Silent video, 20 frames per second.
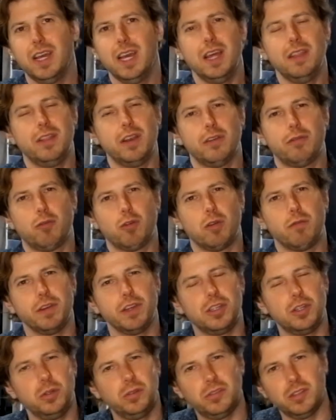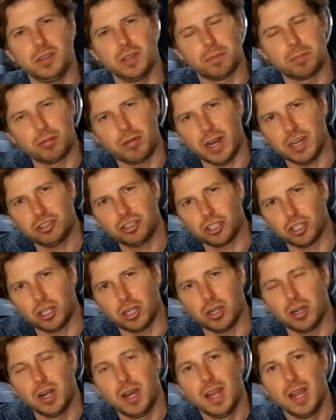therefore reducing the
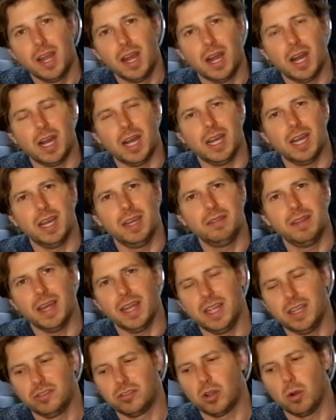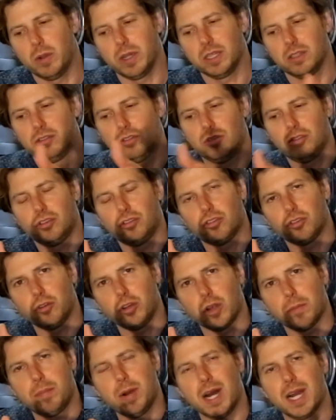pressure that is going through
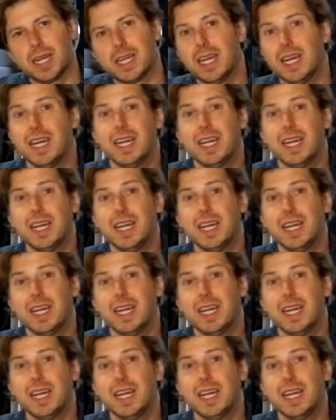your puck.